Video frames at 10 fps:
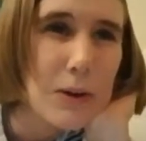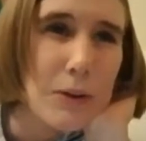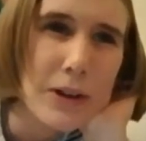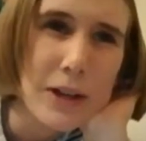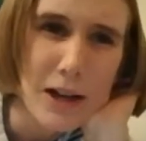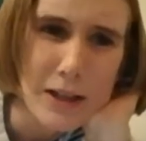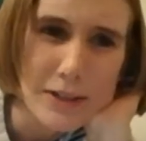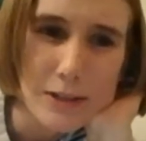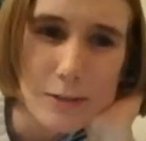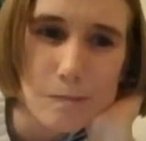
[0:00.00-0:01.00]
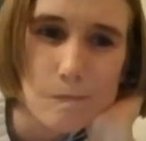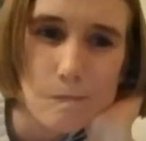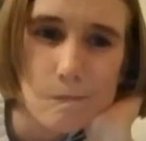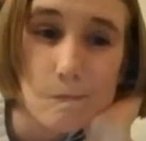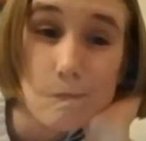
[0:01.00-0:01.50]
or not?
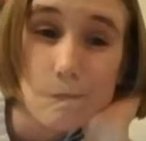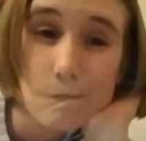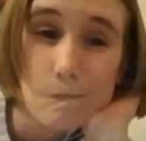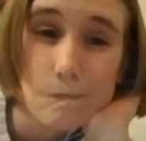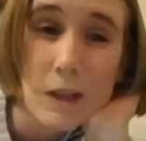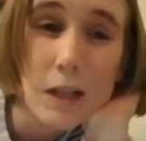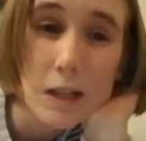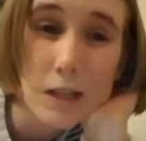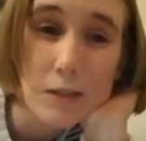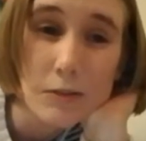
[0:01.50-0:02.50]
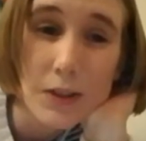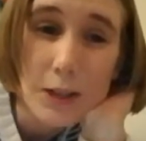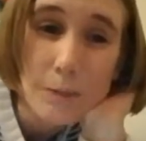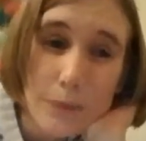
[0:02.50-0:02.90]
Let's find out.